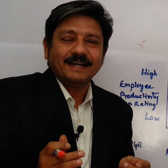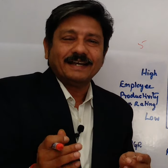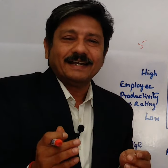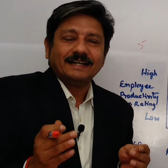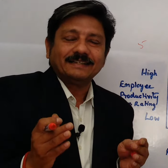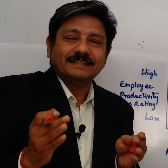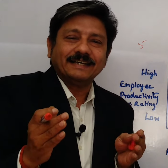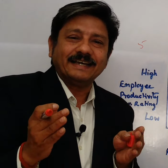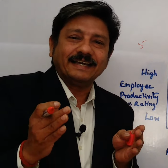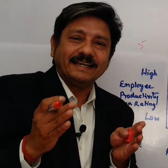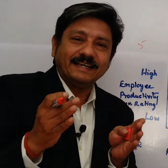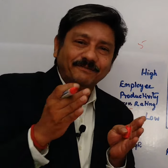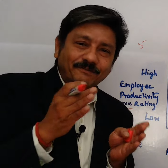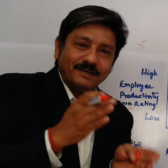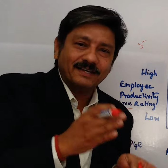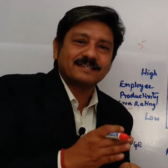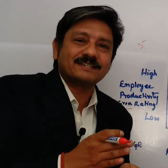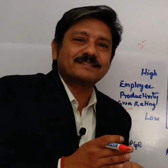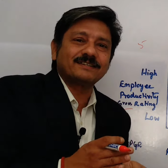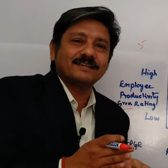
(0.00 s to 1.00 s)
The
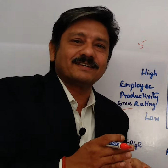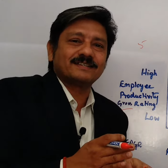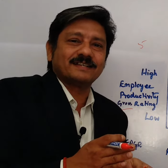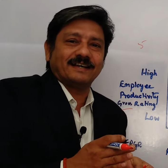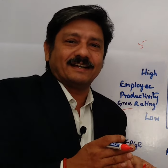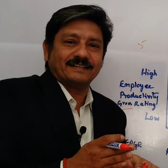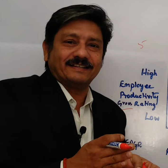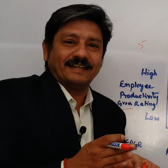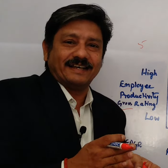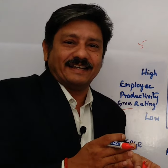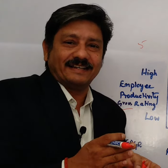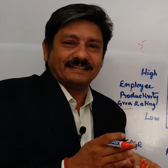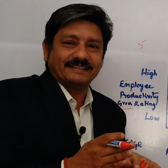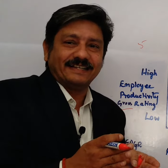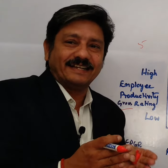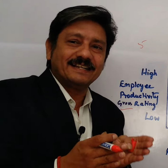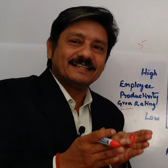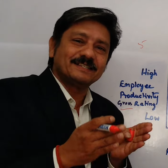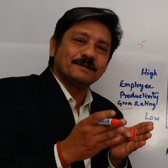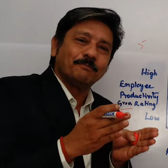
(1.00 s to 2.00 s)
investors are there.
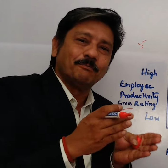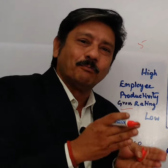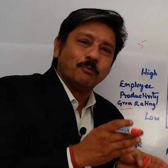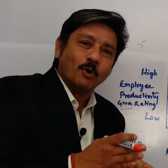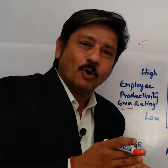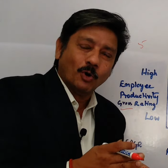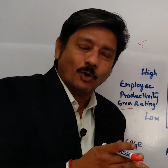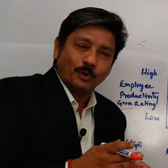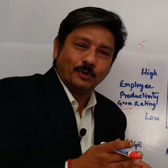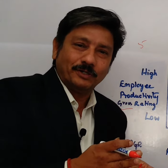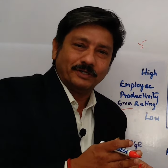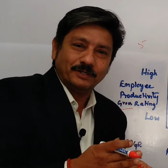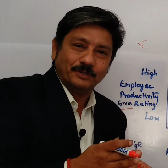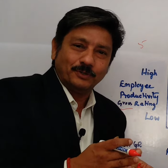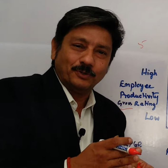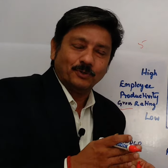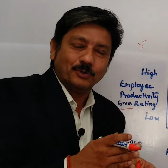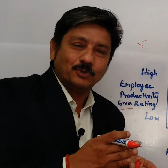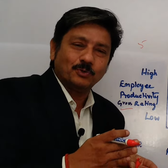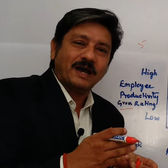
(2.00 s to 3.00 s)
There is a board.
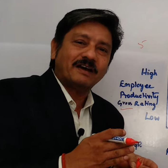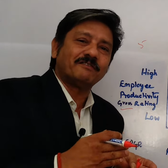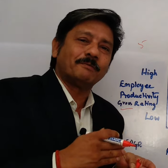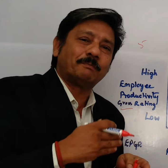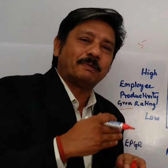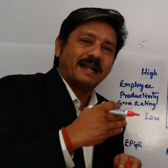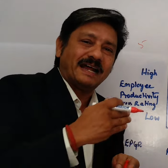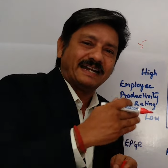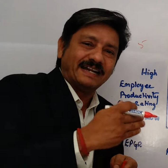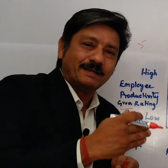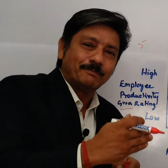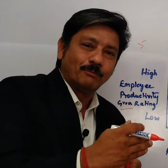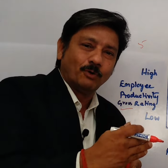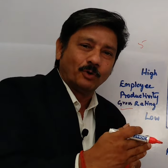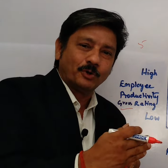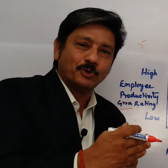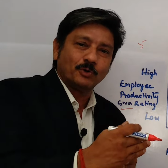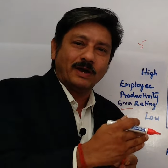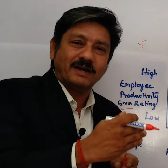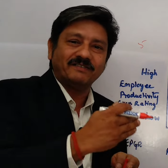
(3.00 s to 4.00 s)
You have a planning
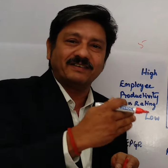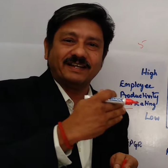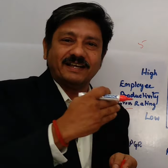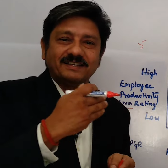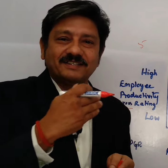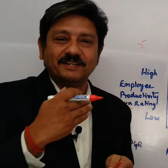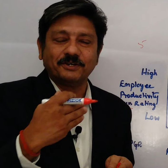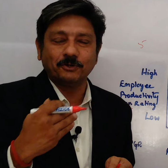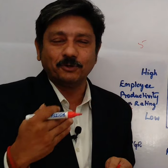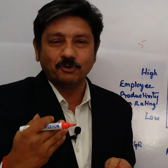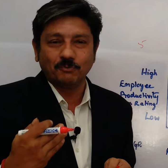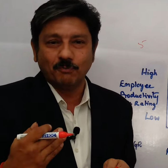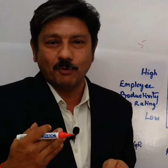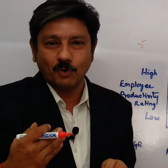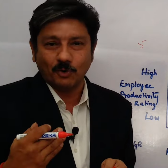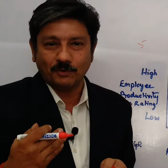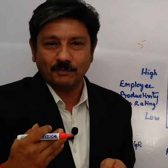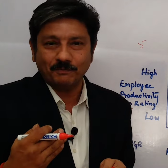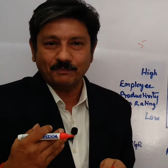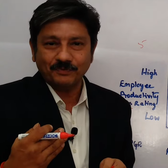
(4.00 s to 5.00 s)
board. You have an executive
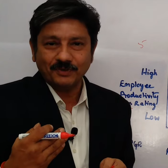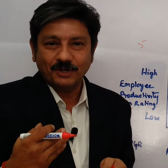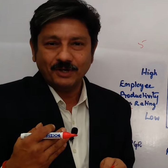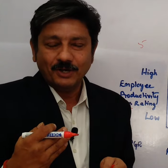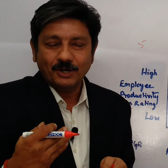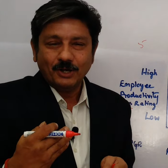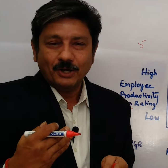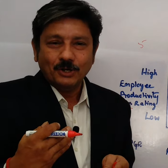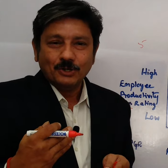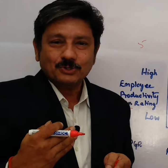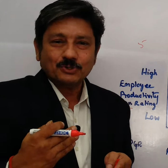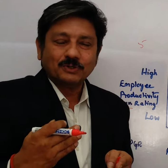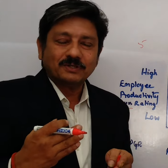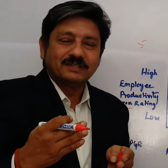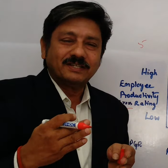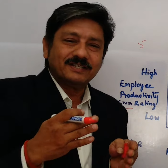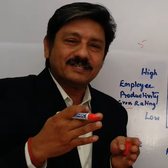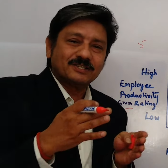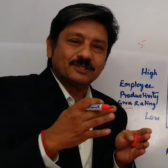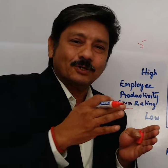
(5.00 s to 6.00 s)
board. So
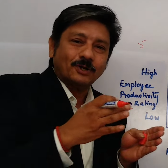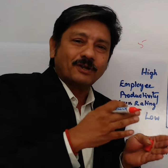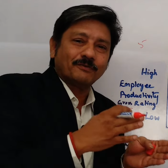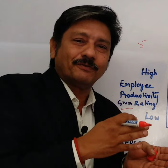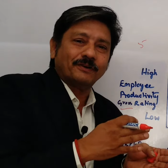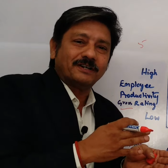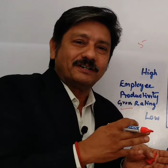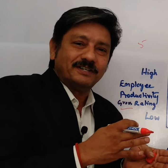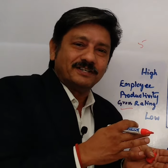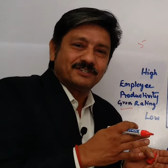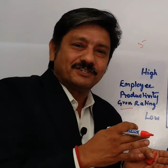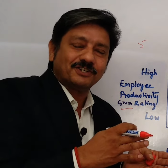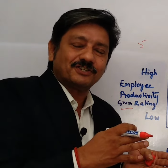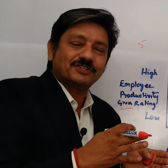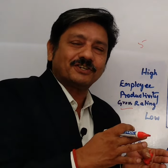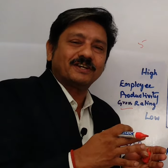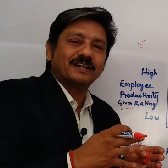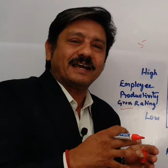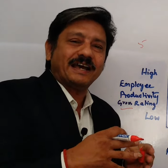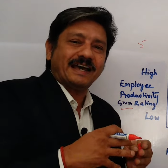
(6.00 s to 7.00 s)
this sort of a
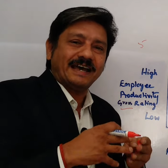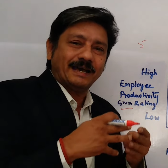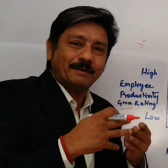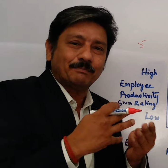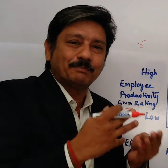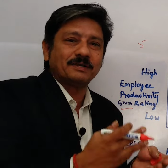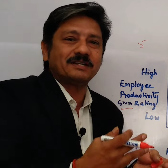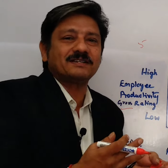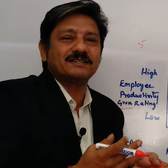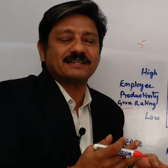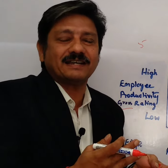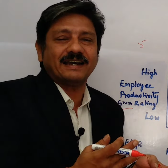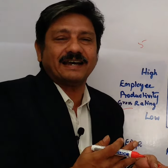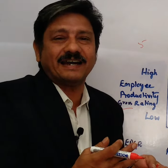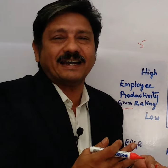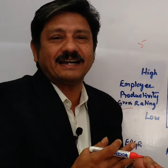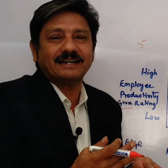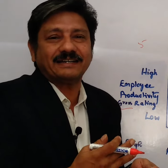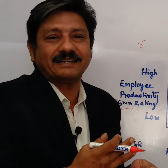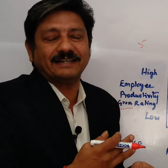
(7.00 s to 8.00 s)
decision happens
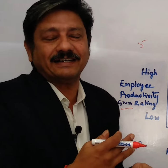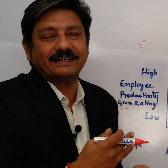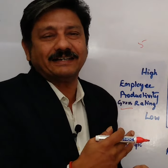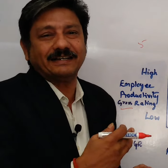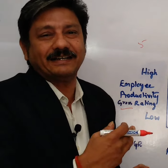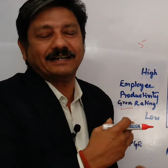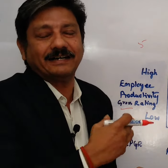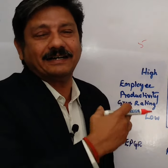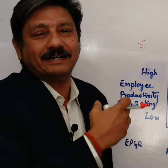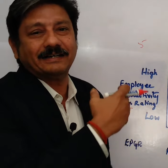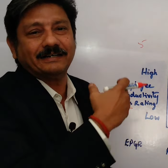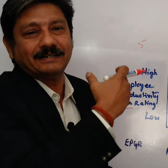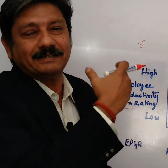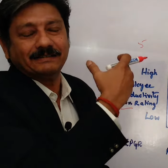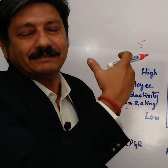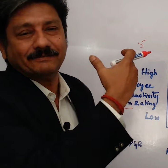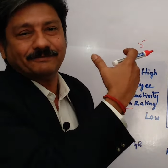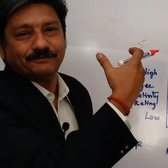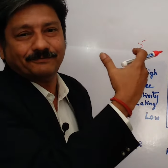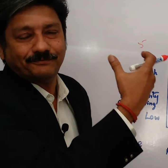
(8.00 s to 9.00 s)
at
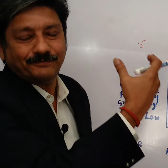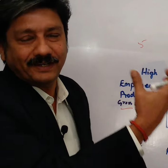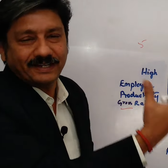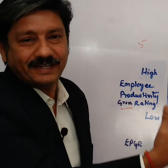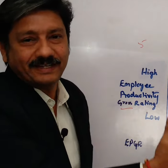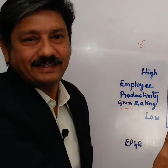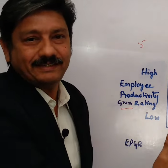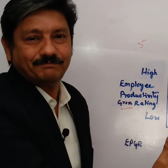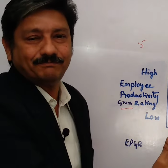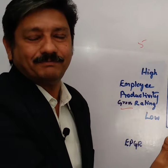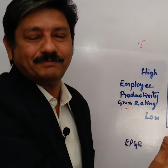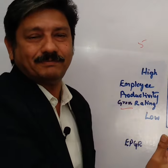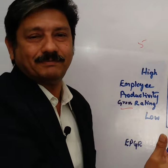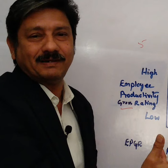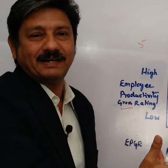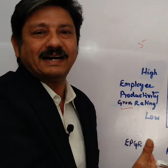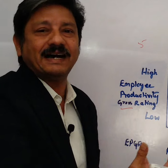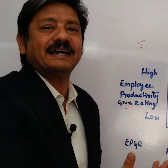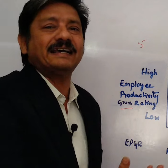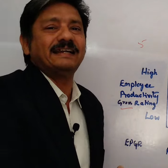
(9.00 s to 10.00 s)
a very
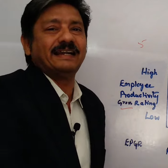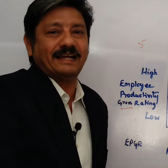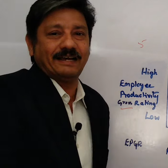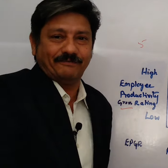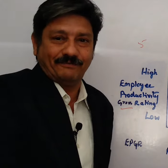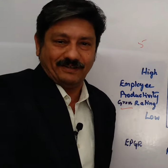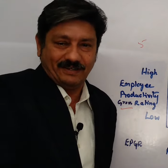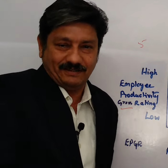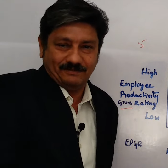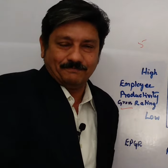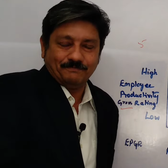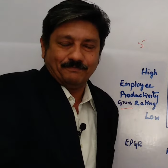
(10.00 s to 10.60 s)
high level.